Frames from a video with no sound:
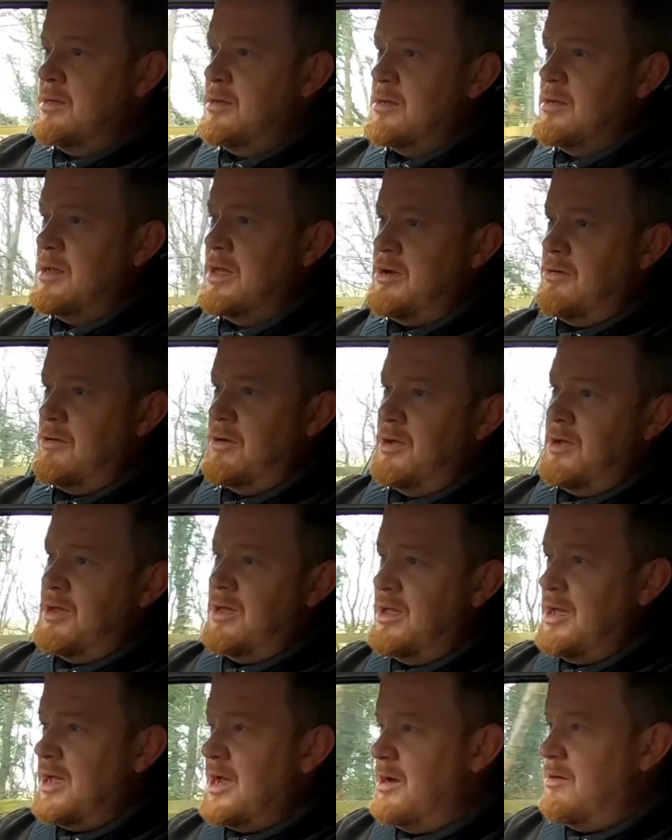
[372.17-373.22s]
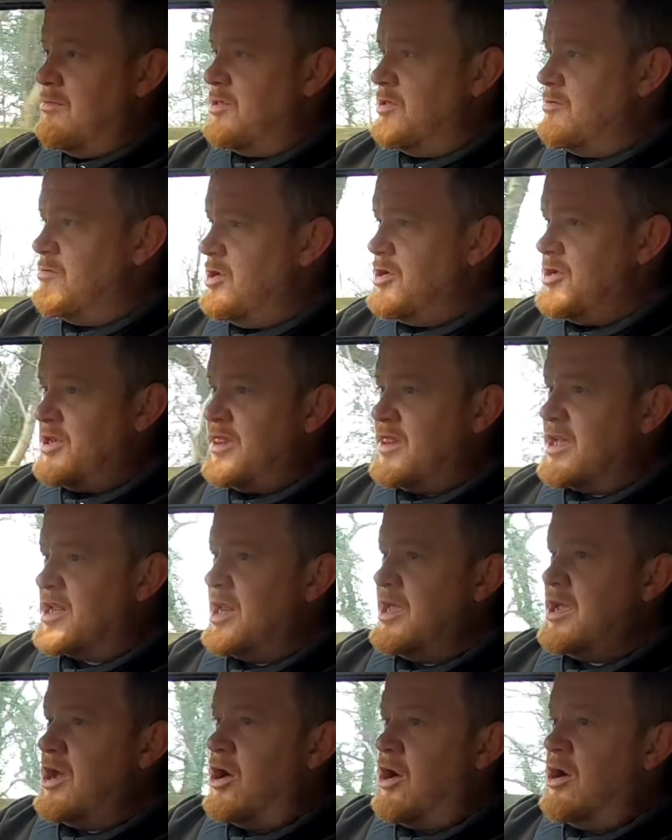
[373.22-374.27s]
Now, out on the road in the
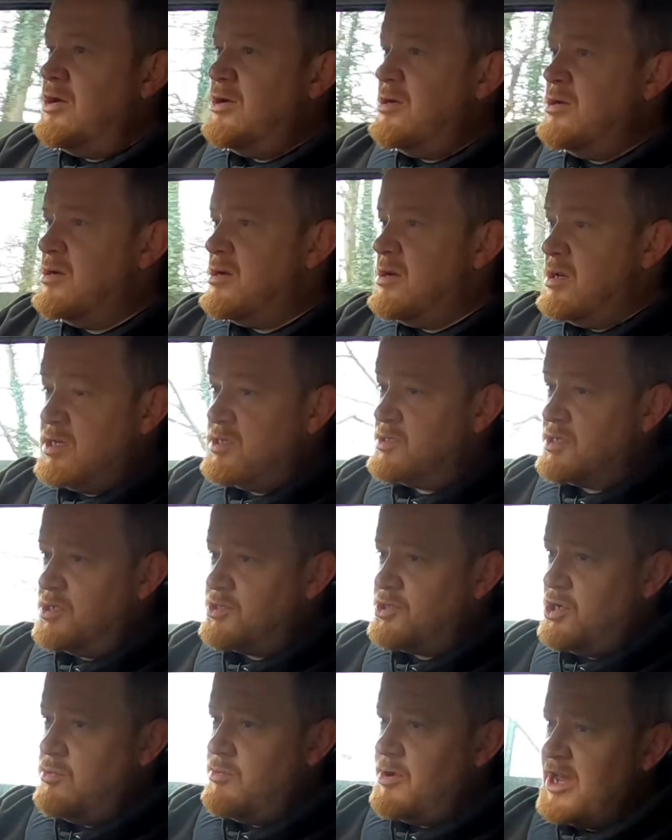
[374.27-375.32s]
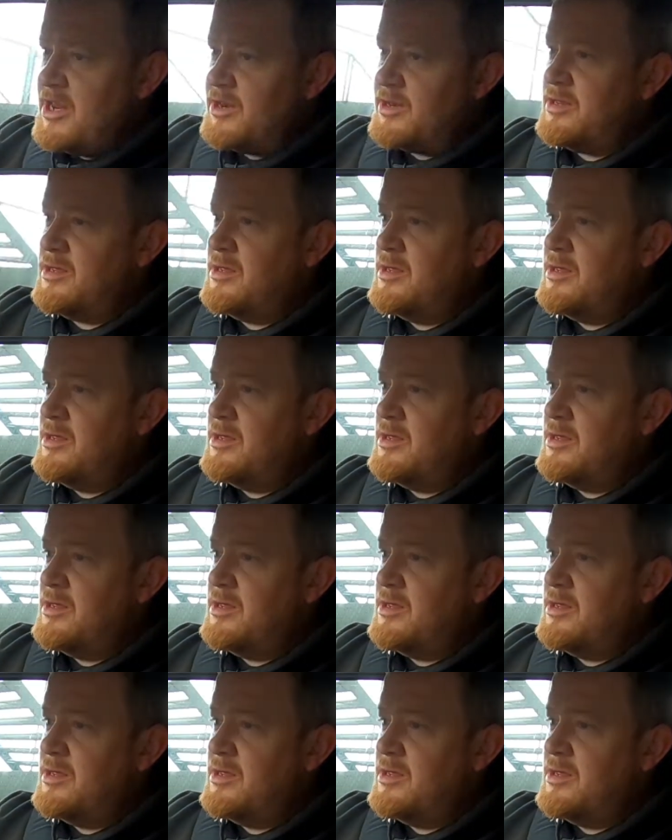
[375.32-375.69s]
Clio, and it's not too bad.